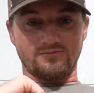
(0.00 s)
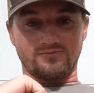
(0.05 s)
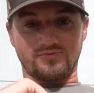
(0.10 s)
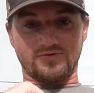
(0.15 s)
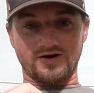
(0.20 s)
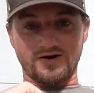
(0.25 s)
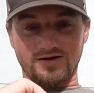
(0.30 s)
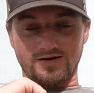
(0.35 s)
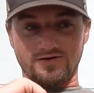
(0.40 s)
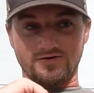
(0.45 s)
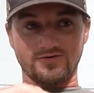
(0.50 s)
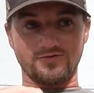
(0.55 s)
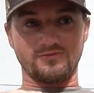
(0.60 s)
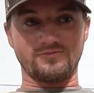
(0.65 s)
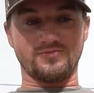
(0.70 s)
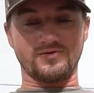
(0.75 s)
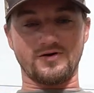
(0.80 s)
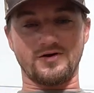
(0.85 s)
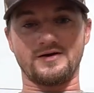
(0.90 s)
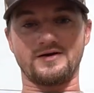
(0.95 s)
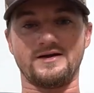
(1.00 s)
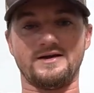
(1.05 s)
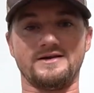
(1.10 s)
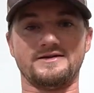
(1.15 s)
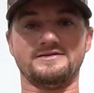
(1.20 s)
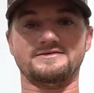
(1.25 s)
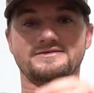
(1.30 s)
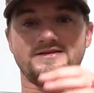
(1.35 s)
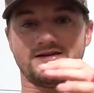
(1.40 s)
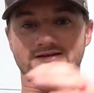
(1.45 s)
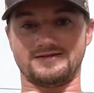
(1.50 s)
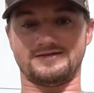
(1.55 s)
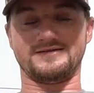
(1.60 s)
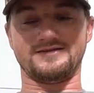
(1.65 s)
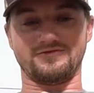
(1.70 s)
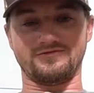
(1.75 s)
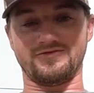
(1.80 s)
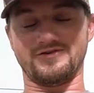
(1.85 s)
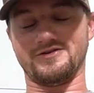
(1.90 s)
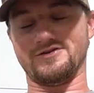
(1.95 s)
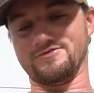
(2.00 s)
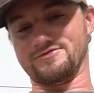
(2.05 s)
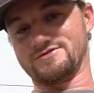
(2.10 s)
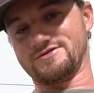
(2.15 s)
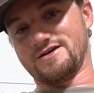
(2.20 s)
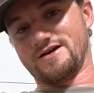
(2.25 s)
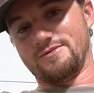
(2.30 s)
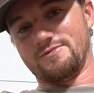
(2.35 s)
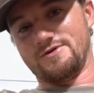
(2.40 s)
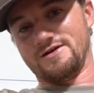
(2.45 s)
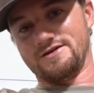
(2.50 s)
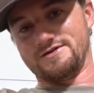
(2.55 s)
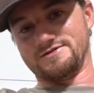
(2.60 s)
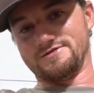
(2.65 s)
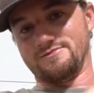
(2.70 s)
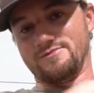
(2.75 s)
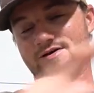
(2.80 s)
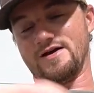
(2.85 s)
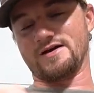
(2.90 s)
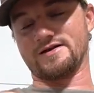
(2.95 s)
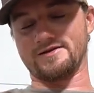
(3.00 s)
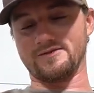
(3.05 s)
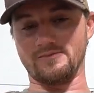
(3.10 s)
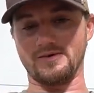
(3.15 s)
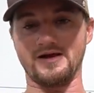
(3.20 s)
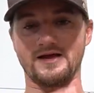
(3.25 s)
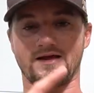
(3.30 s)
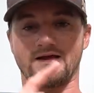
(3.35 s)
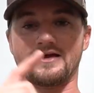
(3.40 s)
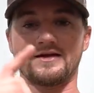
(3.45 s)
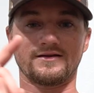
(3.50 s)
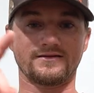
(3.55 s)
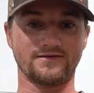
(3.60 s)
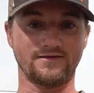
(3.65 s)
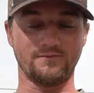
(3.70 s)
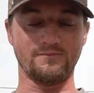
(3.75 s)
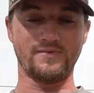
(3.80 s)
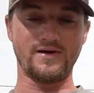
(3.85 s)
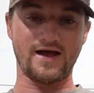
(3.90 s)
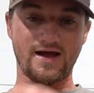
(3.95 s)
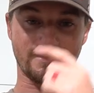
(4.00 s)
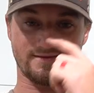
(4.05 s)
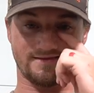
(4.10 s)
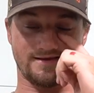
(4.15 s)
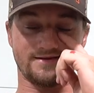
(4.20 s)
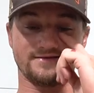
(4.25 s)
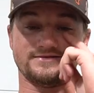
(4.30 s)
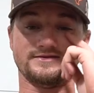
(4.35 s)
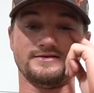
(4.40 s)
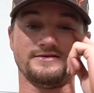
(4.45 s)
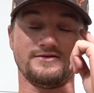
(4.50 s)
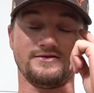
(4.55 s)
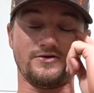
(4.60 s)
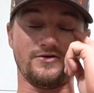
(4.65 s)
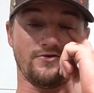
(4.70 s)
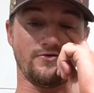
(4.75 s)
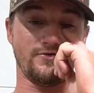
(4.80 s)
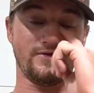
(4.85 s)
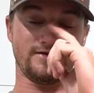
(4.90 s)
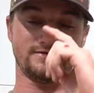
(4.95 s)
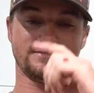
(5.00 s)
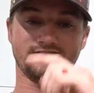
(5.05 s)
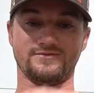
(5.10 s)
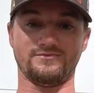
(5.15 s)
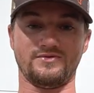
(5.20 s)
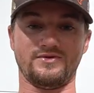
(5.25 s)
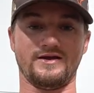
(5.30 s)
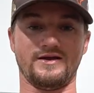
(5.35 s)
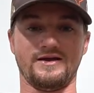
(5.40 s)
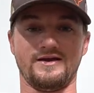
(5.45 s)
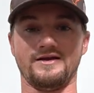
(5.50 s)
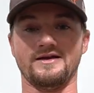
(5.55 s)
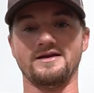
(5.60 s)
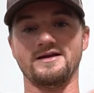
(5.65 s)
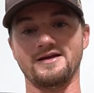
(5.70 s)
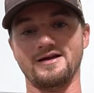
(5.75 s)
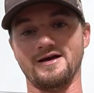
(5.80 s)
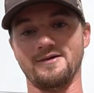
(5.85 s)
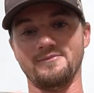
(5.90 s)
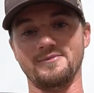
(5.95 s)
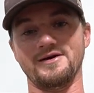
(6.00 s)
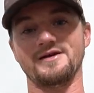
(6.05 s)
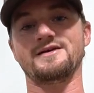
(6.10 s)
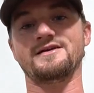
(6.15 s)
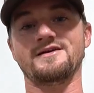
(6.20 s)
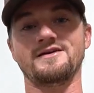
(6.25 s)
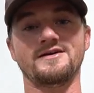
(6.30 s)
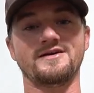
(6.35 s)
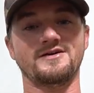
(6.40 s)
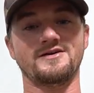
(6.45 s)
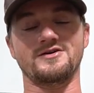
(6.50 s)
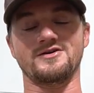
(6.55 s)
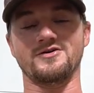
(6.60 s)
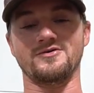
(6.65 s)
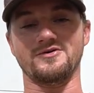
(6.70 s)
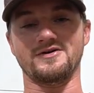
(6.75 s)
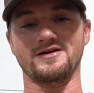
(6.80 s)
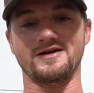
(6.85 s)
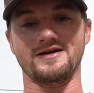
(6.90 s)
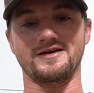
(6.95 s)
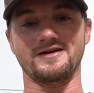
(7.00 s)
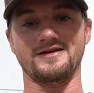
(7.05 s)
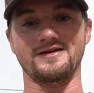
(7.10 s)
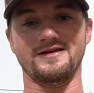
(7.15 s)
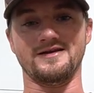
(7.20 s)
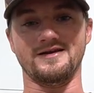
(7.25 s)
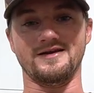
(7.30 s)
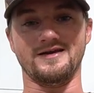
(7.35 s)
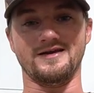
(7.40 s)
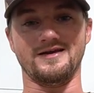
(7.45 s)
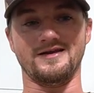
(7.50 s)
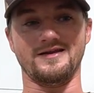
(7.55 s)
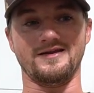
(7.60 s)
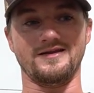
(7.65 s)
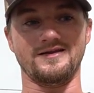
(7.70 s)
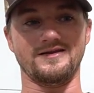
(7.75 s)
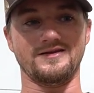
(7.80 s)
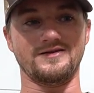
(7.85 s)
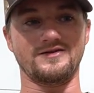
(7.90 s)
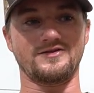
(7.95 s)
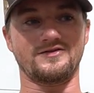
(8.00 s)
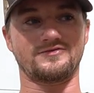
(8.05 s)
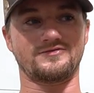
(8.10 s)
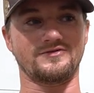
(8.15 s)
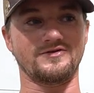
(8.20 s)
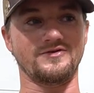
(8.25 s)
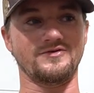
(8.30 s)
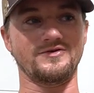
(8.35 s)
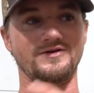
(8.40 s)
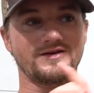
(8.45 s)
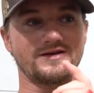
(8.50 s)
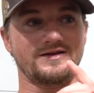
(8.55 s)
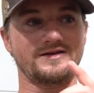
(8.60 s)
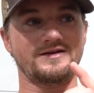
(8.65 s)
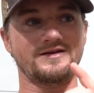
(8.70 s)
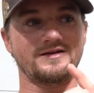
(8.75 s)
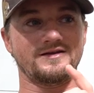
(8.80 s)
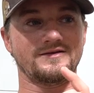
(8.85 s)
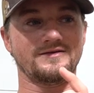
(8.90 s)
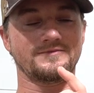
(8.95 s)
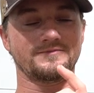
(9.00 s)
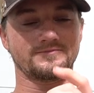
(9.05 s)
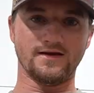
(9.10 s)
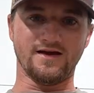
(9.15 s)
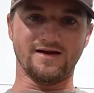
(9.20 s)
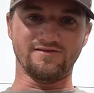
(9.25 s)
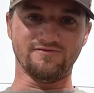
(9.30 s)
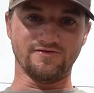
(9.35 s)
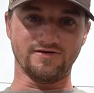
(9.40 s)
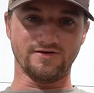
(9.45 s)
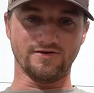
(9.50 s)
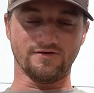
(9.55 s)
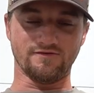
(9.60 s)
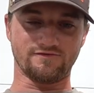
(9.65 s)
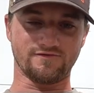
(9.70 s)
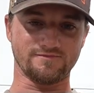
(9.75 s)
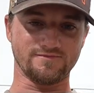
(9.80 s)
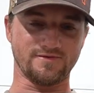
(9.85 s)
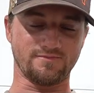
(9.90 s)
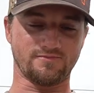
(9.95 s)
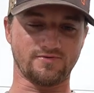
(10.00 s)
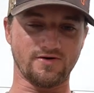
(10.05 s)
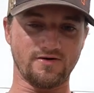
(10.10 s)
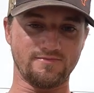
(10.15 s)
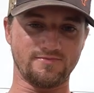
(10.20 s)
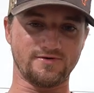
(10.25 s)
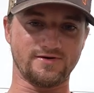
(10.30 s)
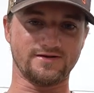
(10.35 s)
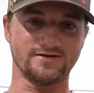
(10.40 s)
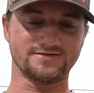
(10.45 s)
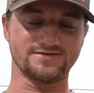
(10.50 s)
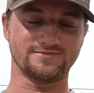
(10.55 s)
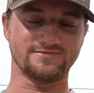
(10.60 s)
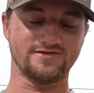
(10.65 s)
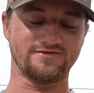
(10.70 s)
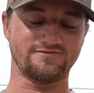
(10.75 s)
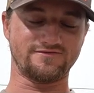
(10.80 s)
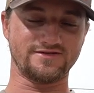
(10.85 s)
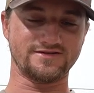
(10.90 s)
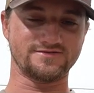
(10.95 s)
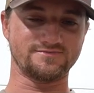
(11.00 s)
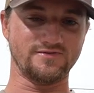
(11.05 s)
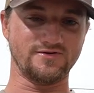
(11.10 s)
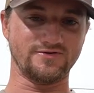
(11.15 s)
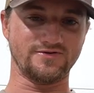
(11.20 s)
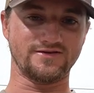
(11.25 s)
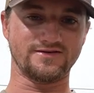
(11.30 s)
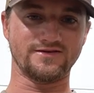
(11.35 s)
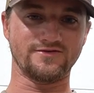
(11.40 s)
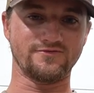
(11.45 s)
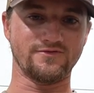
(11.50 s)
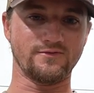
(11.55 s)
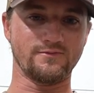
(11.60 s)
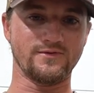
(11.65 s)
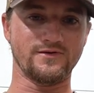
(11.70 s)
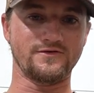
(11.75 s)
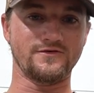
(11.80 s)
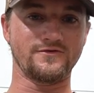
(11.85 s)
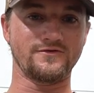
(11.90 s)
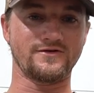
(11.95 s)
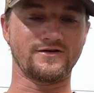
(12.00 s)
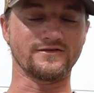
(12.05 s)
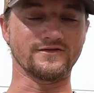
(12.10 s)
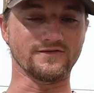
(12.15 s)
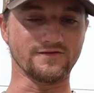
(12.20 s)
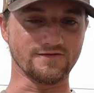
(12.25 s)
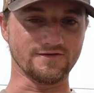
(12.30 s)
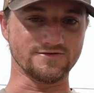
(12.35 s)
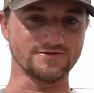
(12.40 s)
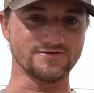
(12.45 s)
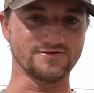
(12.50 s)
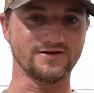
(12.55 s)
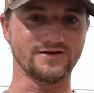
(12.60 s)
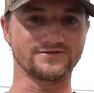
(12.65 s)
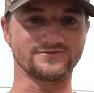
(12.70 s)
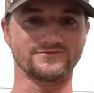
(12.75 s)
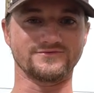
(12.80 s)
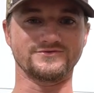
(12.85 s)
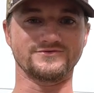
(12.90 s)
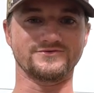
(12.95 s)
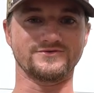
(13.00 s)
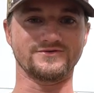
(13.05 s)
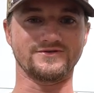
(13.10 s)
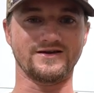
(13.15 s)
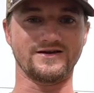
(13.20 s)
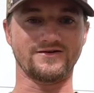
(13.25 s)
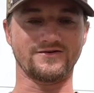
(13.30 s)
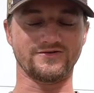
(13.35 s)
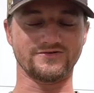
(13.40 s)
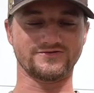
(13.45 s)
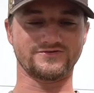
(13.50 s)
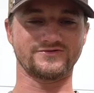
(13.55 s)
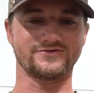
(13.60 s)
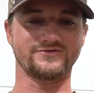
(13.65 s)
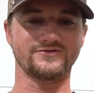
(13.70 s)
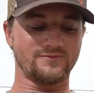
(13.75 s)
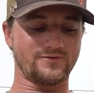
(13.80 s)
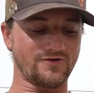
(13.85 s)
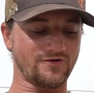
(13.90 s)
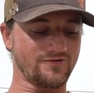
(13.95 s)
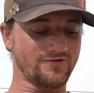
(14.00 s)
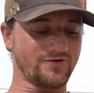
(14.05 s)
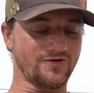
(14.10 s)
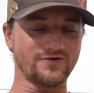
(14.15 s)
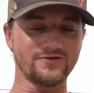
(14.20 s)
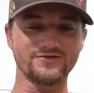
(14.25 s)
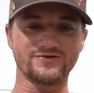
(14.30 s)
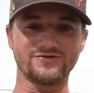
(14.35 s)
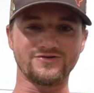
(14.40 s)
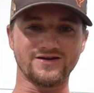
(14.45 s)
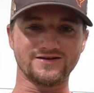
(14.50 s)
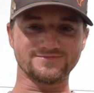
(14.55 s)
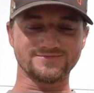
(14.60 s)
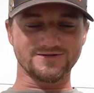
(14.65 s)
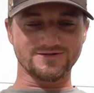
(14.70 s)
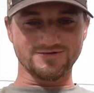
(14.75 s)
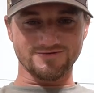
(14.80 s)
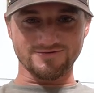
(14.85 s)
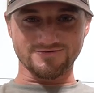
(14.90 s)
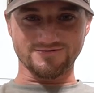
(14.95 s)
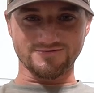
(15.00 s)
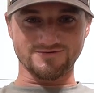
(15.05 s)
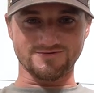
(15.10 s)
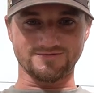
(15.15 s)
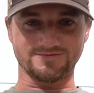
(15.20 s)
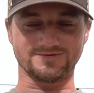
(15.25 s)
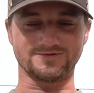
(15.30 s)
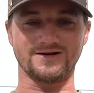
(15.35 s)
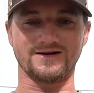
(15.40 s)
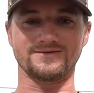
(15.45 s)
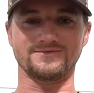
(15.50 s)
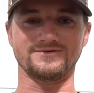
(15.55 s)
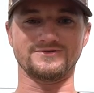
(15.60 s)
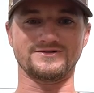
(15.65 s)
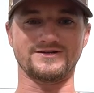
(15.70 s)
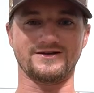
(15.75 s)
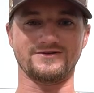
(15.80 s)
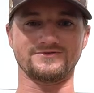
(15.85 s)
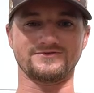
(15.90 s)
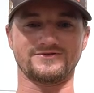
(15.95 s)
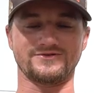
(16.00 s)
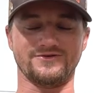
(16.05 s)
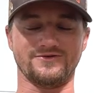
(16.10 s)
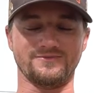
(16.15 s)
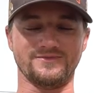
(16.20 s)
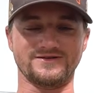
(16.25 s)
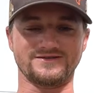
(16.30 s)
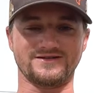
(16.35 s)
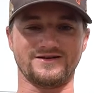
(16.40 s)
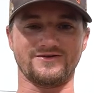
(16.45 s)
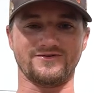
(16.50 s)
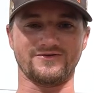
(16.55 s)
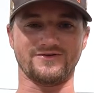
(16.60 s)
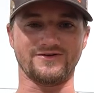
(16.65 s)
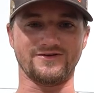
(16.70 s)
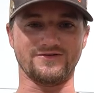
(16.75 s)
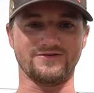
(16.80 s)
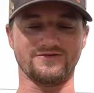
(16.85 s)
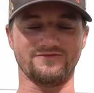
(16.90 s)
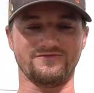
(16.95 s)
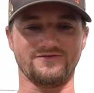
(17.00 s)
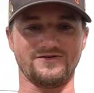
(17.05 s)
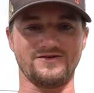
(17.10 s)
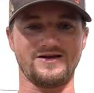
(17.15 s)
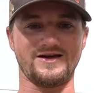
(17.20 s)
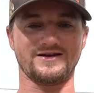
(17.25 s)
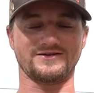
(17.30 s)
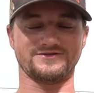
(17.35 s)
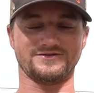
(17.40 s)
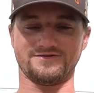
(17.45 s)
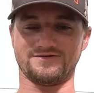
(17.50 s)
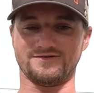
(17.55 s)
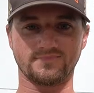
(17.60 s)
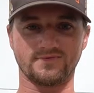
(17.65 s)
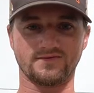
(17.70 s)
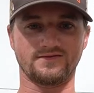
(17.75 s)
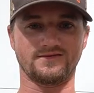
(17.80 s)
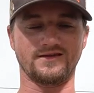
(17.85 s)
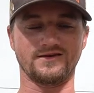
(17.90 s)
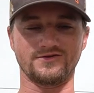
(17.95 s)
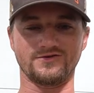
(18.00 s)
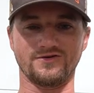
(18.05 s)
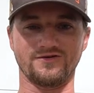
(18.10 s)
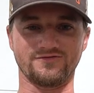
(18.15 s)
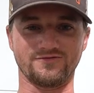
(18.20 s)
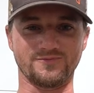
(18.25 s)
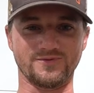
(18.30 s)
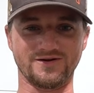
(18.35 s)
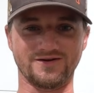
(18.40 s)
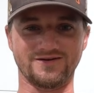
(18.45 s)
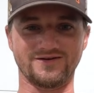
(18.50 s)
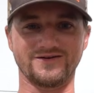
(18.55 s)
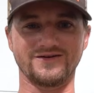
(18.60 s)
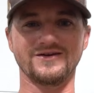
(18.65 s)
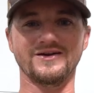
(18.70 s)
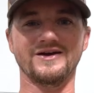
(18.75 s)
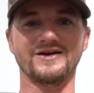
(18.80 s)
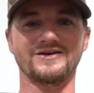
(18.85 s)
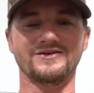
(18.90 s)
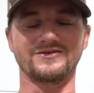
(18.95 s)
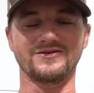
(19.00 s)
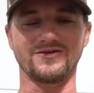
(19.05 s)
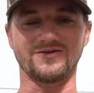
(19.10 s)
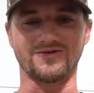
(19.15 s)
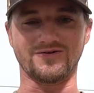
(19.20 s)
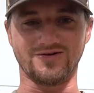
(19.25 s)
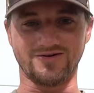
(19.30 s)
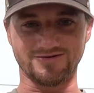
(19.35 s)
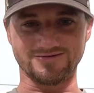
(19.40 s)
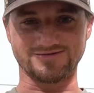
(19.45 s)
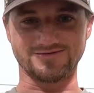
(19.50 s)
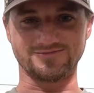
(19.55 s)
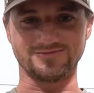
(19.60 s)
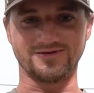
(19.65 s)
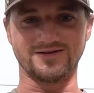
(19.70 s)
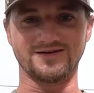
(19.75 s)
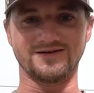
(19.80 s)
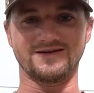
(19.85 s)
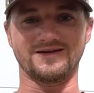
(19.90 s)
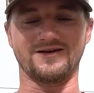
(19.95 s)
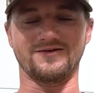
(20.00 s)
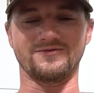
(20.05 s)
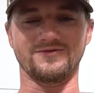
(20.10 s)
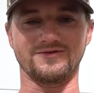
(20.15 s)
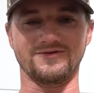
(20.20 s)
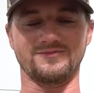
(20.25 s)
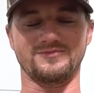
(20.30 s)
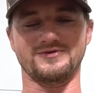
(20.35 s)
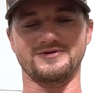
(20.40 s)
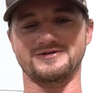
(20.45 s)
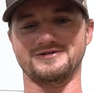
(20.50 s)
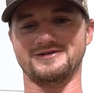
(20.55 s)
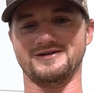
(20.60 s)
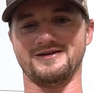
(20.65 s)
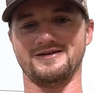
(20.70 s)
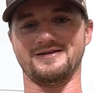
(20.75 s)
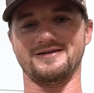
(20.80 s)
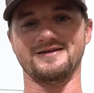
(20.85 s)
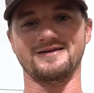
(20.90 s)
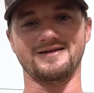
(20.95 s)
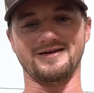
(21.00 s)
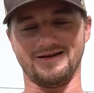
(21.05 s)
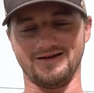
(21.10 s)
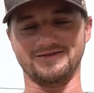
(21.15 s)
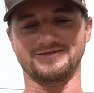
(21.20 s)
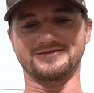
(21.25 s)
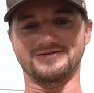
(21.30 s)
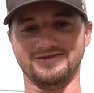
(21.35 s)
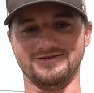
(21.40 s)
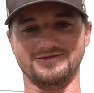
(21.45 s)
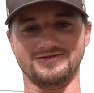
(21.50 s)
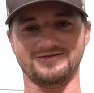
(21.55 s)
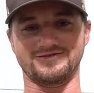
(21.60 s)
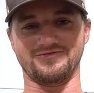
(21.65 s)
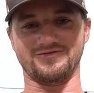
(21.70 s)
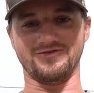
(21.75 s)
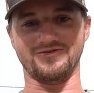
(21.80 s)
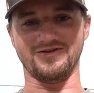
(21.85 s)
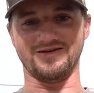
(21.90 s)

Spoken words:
brand new broadhead testing videos coming at you back to back to back. That's the goal, that's the plan. I may go ahead and throw in a video from the property and some of the fence building that we've been doing. I think that you guys will enjoy that also. But all in all, you guys make sure that you're subscribed to the channel so you don't miss out on any of the fun action. Thank you all for being here. Y'all are awesome. I really appreciate it, and I'll see you in just a few